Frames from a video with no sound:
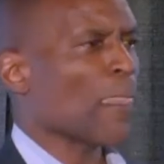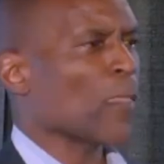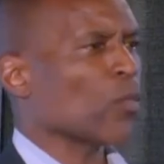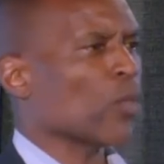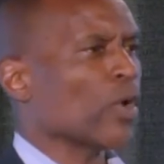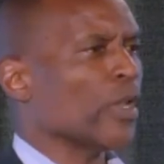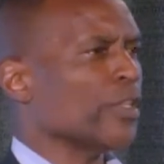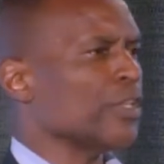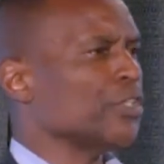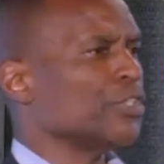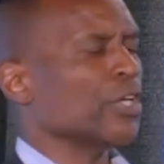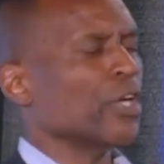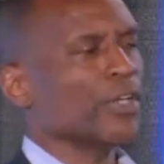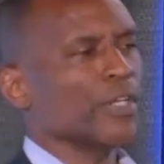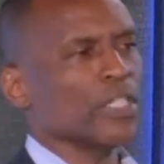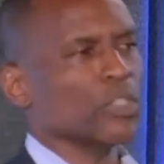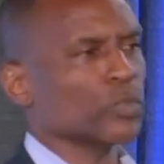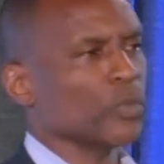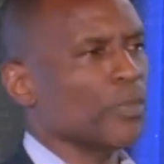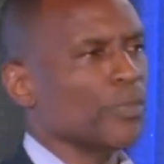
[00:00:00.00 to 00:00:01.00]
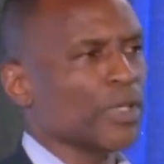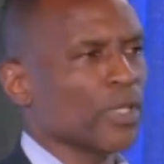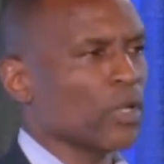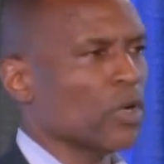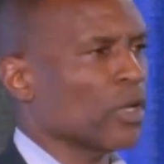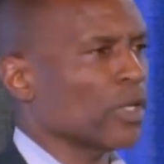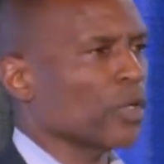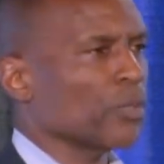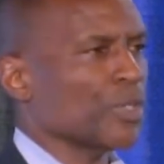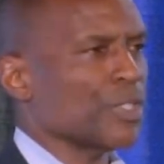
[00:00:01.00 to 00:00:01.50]
One of the journeys we've been
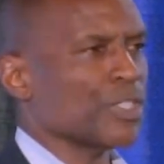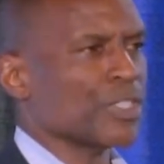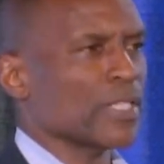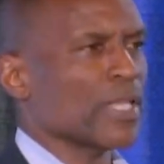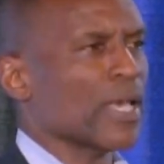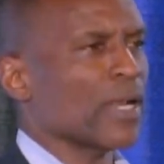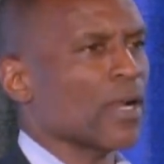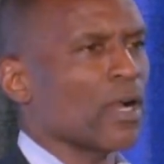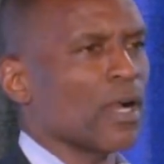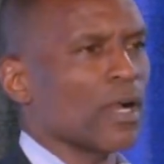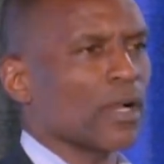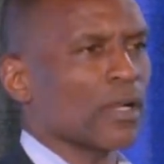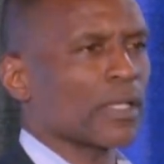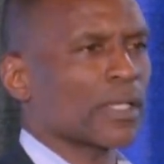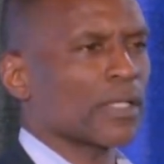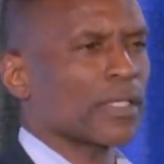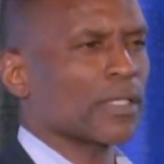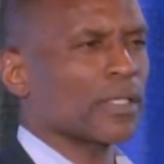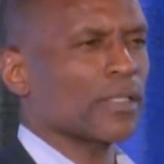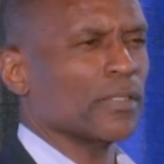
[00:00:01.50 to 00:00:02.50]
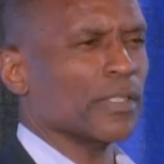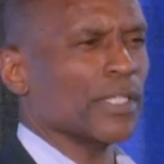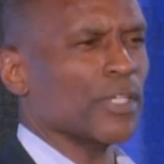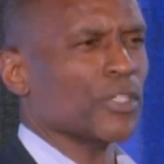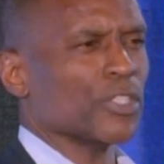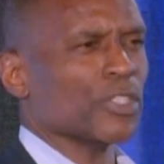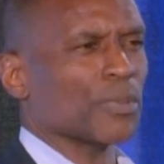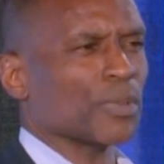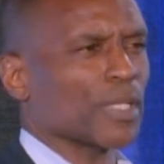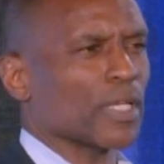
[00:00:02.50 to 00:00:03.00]
on, and we just had our
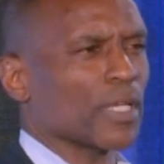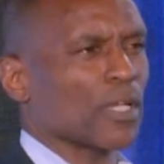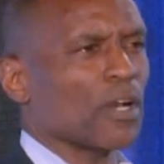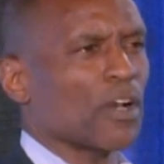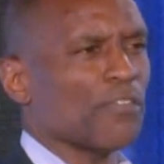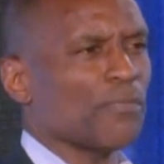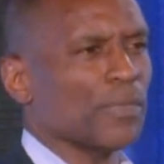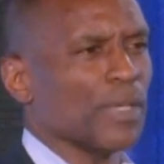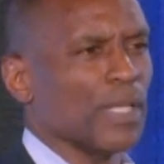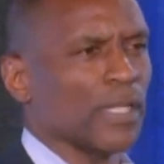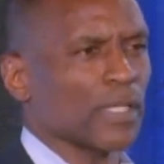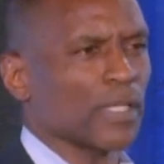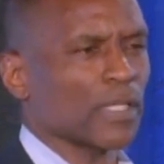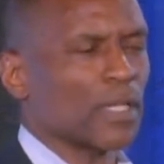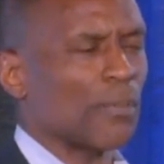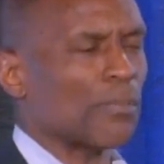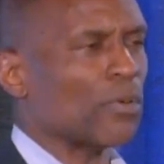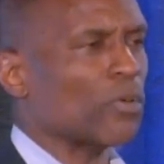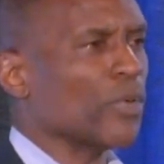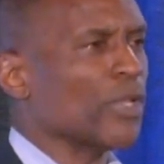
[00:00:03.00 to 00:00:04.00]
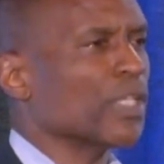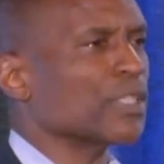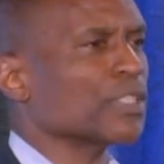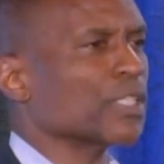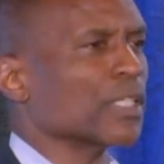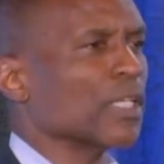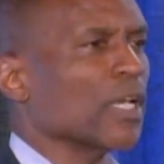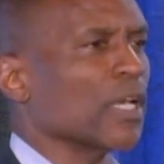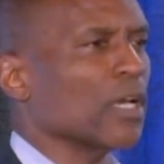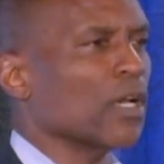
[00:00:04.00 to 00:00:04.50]
leadership kickoff meeting a couple weeks
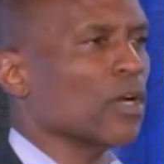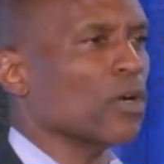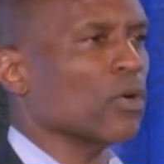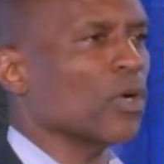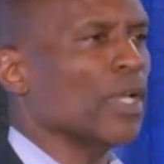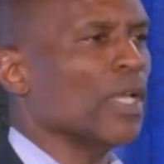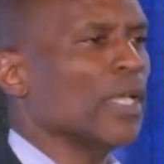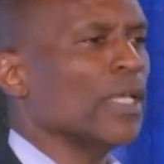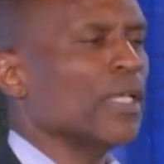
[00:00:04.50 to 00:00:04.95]
ago,